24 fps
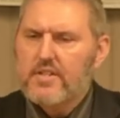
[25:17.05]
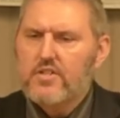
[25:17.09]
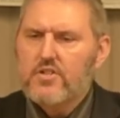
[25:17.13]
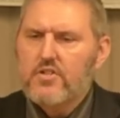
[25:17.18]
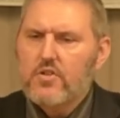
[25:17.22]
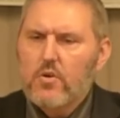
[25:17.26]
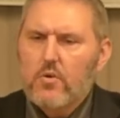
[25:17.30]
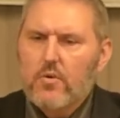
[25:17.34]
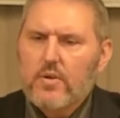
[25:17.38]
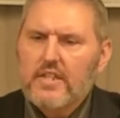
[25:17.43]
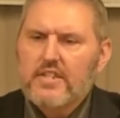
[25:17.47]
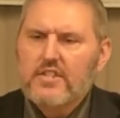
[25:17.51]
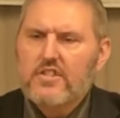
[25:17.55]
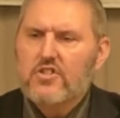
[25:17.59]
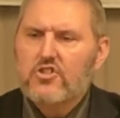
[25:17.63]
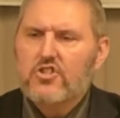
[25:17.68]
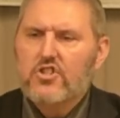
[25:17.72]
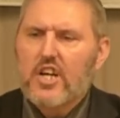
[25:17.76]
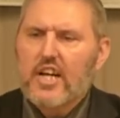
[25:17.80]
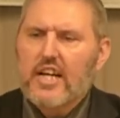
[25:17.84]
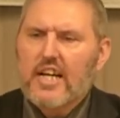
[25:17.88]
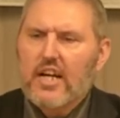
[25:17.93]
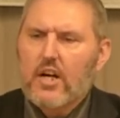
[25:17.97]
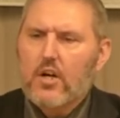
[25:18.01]
You don't get to
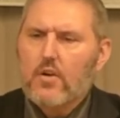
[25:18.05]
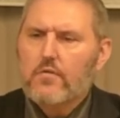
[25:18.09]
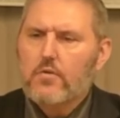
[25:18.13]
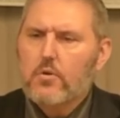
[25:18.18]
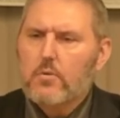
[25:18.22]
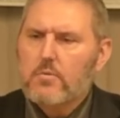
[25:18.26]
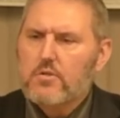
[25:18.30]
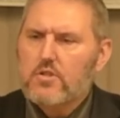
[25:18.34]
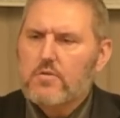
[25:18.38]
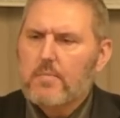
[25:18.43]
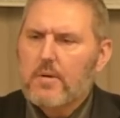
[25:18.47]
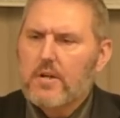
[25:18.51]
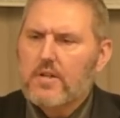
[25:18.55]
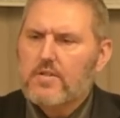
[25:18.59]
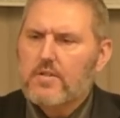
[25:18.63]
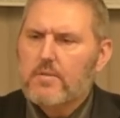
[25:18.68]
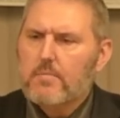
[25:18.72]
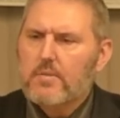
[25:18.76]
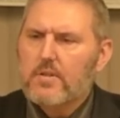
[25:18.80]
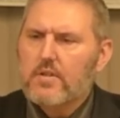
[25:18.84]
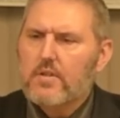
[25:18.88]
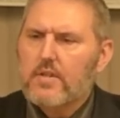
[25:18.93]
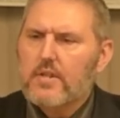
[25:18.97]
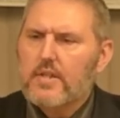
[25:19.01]
check out of your
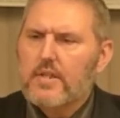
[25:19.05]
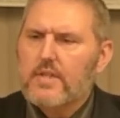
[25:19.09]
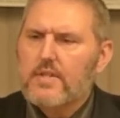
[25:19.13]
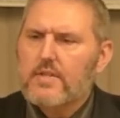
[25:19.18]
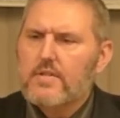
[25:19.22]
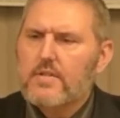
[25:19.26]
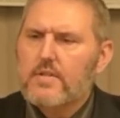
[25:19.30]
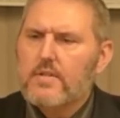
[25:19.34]
responsibilities.